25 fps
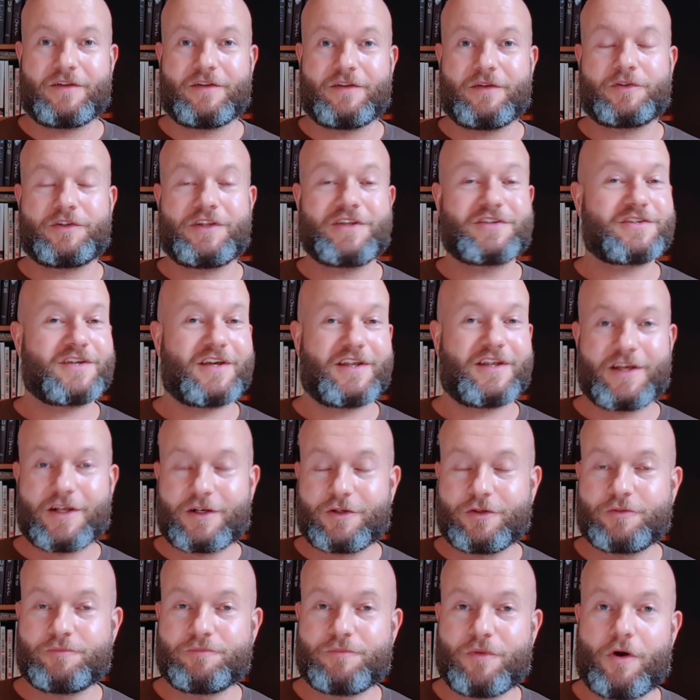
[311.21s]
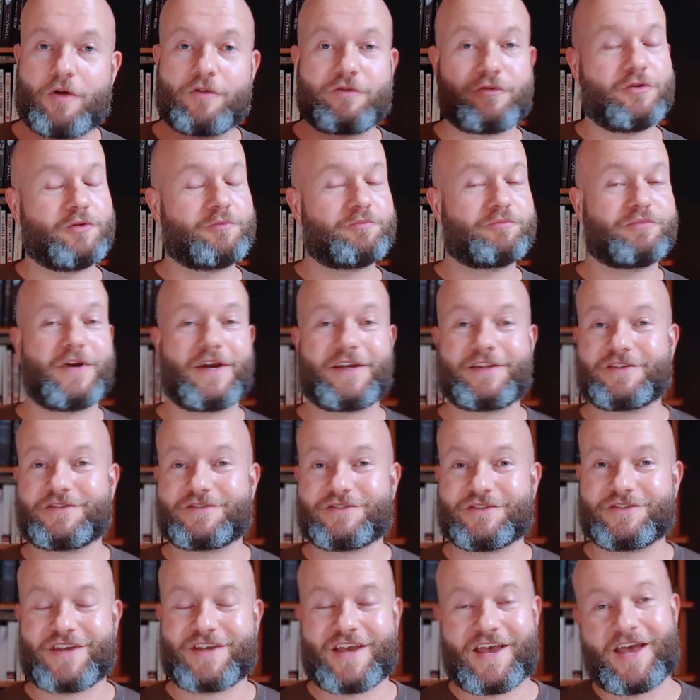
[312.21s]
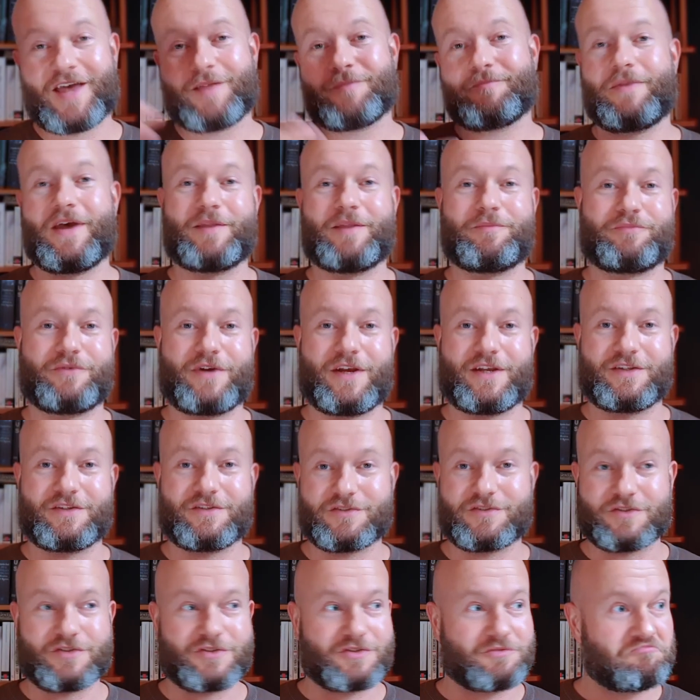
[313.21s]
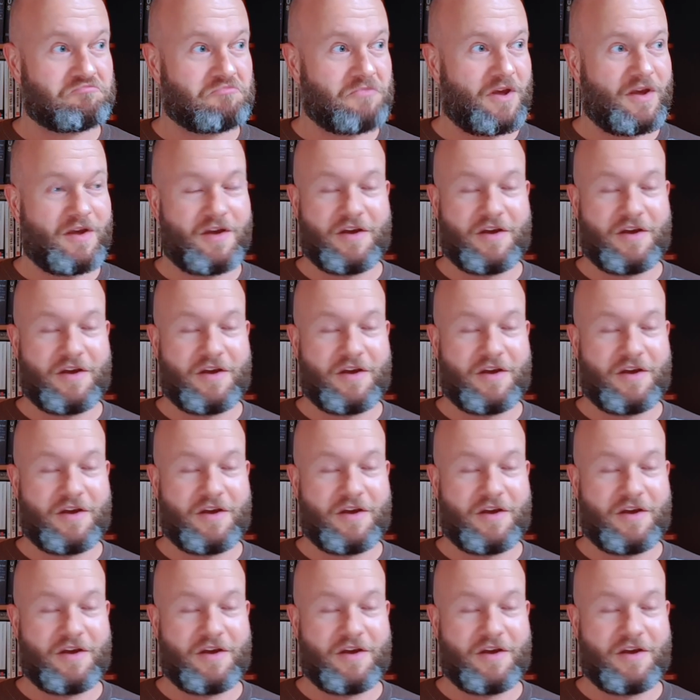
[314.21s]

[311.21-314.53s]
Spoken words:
So this can include both good practices and bad practices.